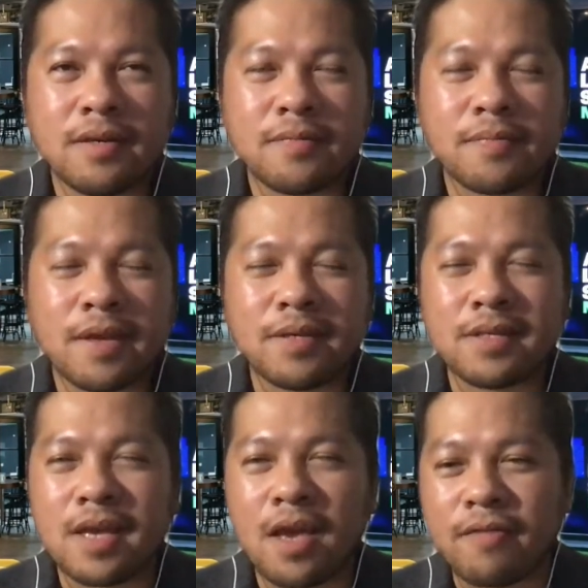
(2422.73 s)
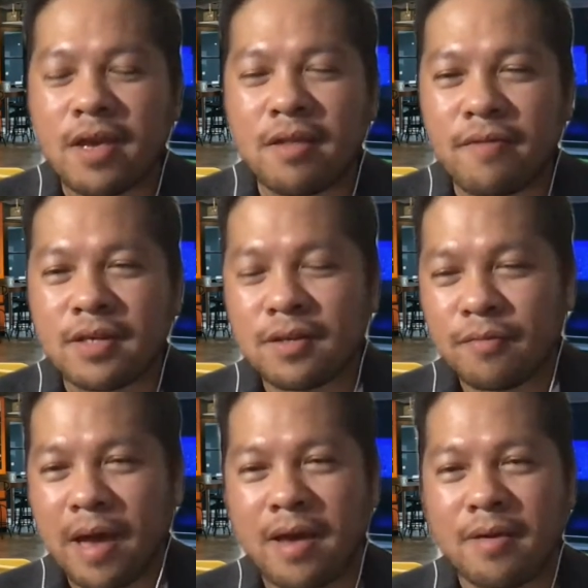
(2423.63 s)
I'm just thinking of the innovation
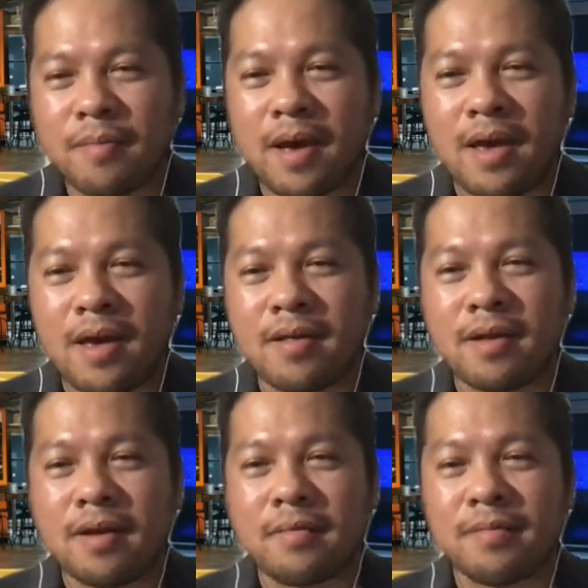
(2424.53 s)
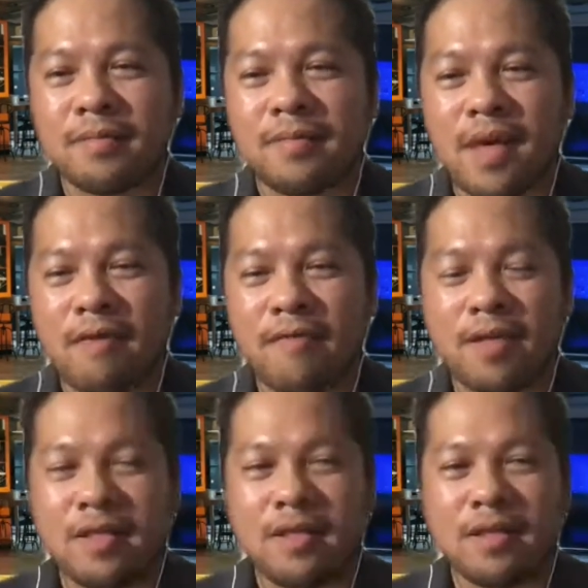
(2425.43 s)
by
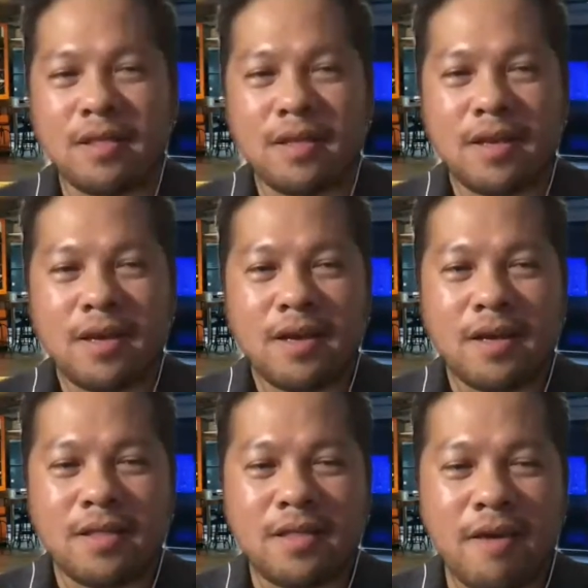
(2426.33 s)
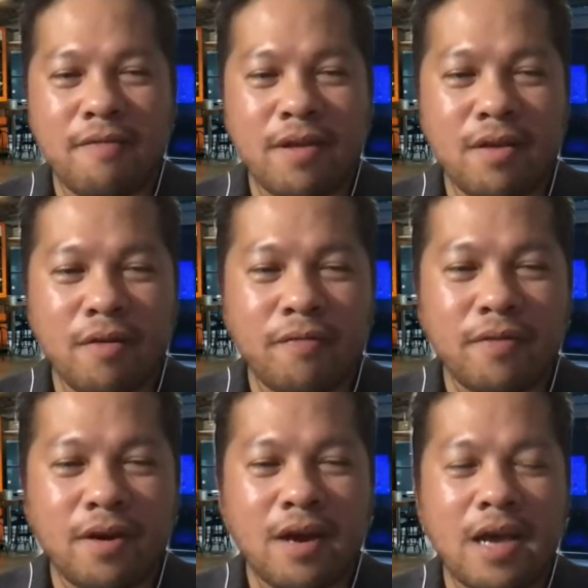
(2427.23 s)
David of
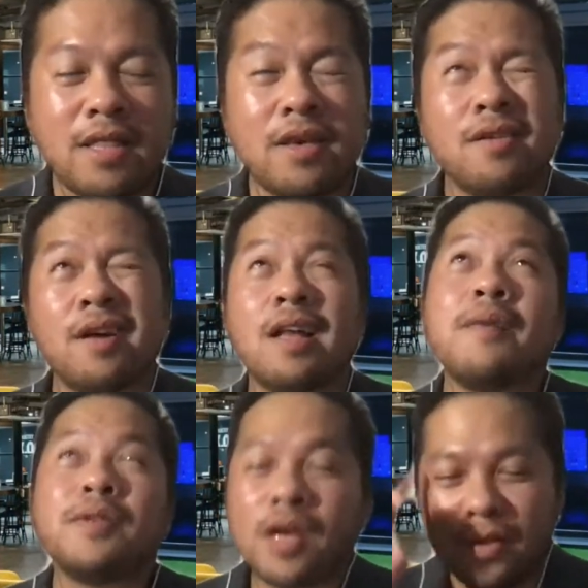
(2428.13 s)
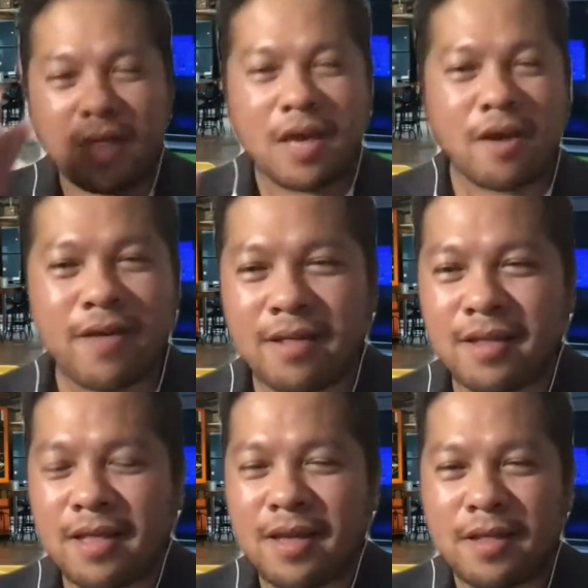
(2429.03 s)
IDEO. Let me try to think of that, and then